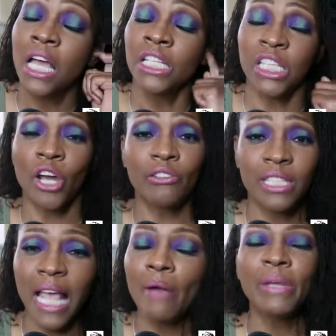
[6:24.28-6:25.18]

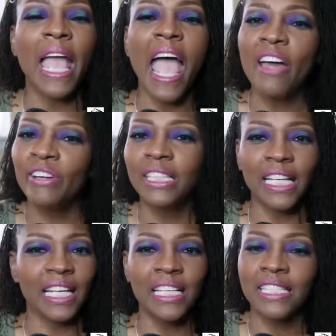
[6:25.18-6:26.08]

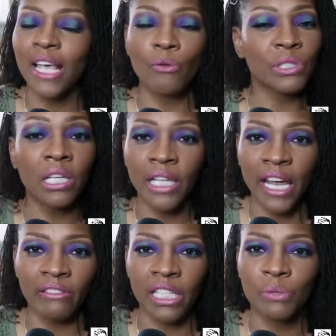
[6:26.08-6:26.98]
everything he said was
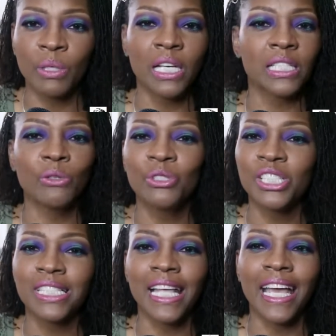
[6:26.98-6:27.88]
hilarious, because it was
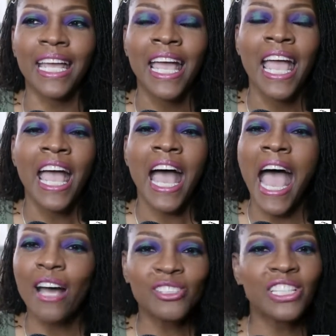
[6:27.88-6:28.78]
just like
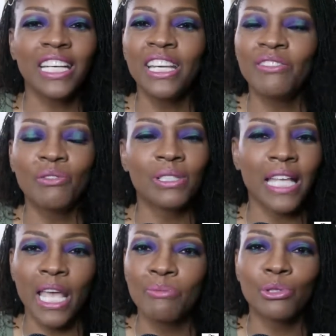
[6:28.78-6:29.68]
how she even was
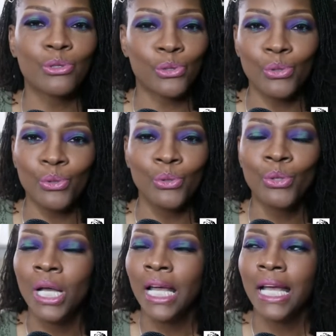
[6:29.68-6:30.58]
able
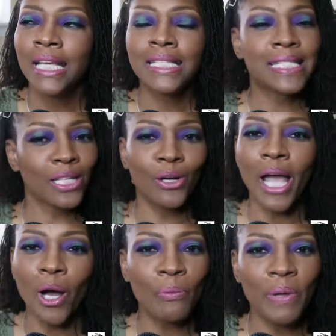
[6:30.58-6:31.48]
to still
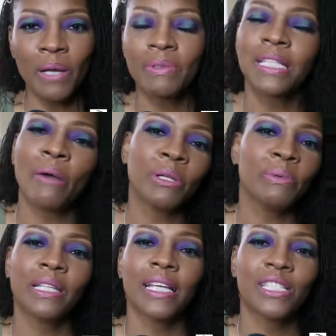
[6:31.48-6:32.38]
help him, because I would have
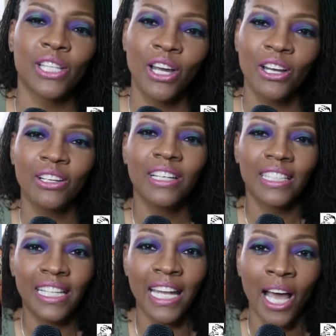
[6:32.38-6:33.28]
been like, sir,
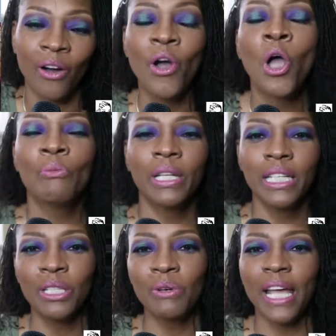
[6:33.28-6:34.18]
get out. But
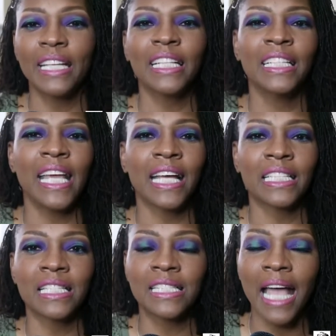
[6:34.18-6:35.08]
anyway, and then he had
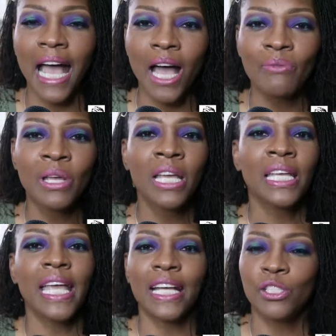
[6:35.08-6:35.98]
to stop.
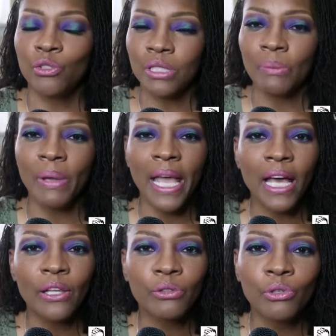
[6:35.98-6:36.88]
He had to use the
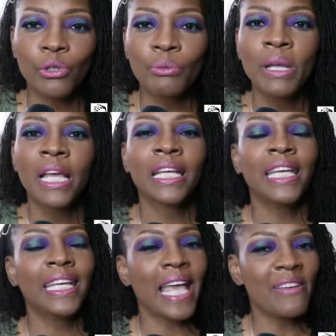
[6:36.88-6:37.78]
bathroom.
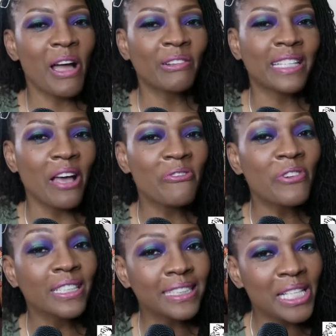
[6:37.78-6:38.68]
He came out with that
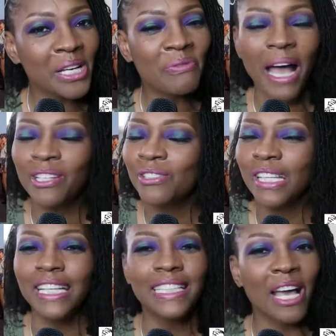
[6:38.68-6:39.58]
fun dip. I used
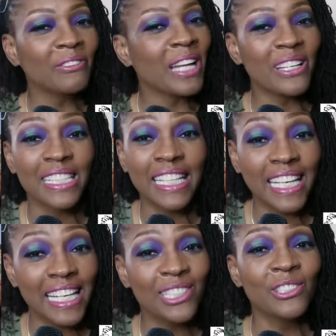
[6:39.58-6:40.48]
to eat that when I was a
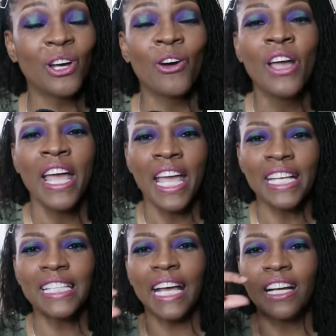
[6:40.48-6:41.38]
kid.
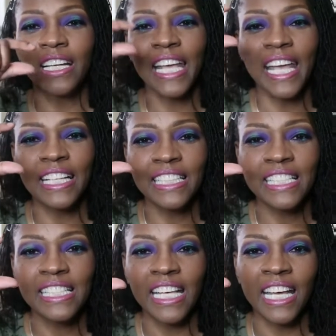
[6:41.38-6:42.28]
It's like a candy
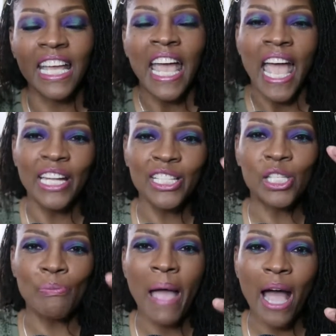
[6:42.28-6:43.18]
stick and it's
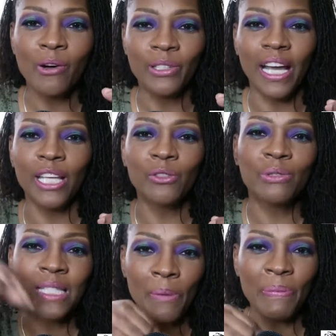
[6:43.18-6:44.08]
the powder, and you
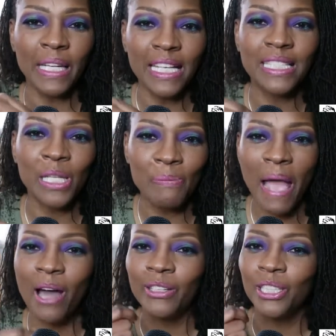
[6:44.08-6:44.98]
dip it into the
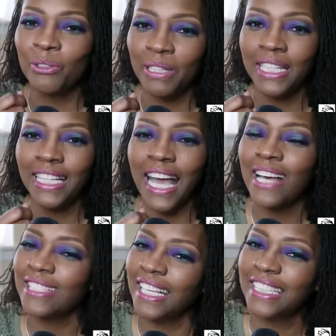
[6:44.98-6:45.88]
powder and you eat it. I
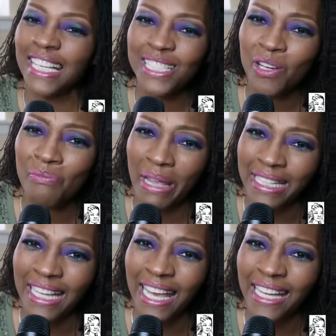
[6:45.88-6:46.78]
was like, they still
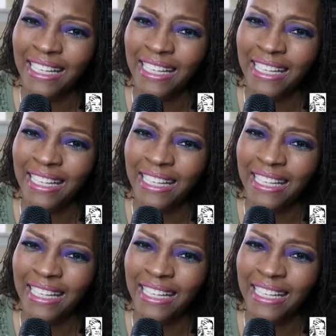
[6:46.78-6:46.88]
make that?